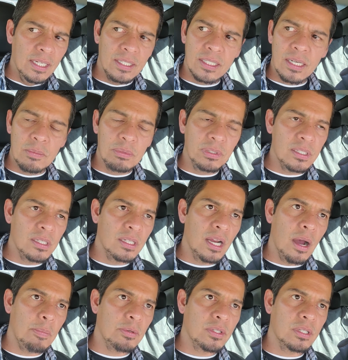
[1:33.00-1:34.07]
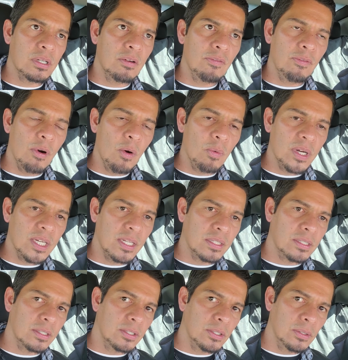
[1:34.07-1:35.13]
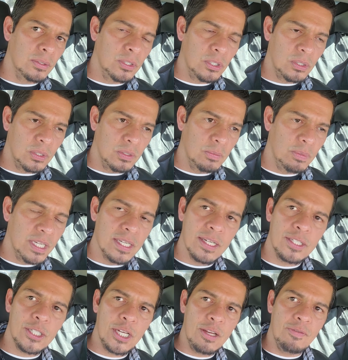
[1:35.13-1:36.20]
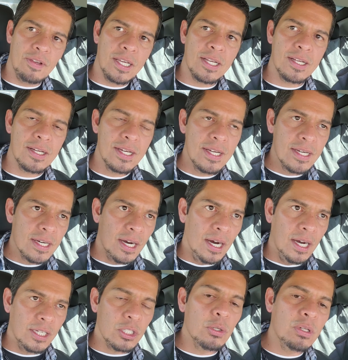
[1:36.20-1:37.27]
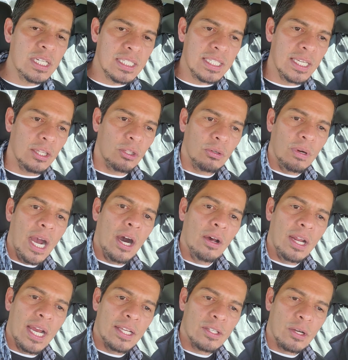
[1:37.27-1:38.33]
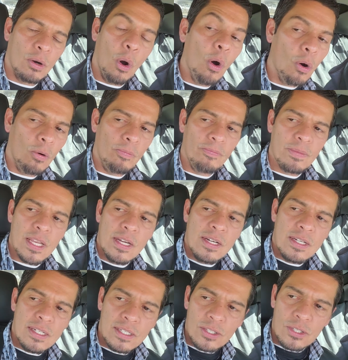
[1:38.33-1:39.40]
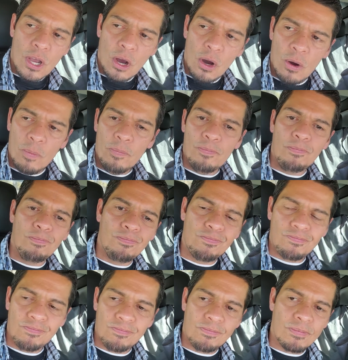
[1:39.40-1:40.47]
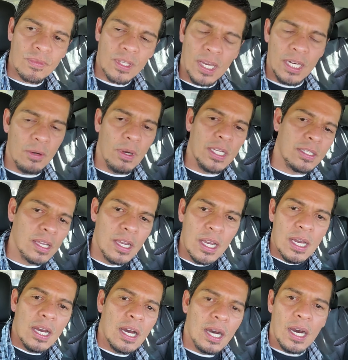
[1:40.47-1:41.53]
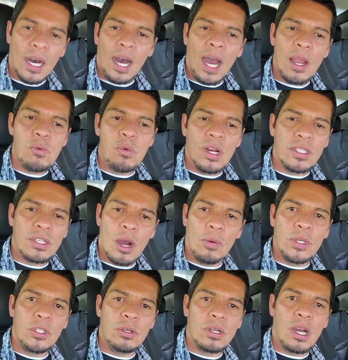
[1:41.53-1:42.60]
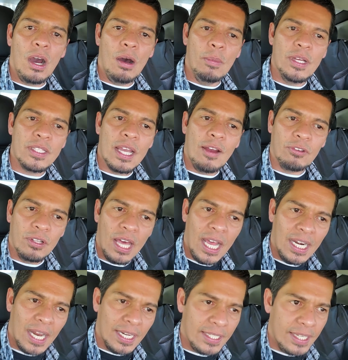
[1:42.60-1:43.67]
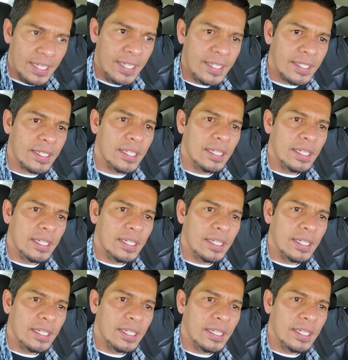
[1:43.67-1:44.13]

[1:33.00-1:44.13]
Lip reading: completely opposite of what we need to do to be achieving unity throughout as a whole. So anyways, I was going to comment after that and I didn't,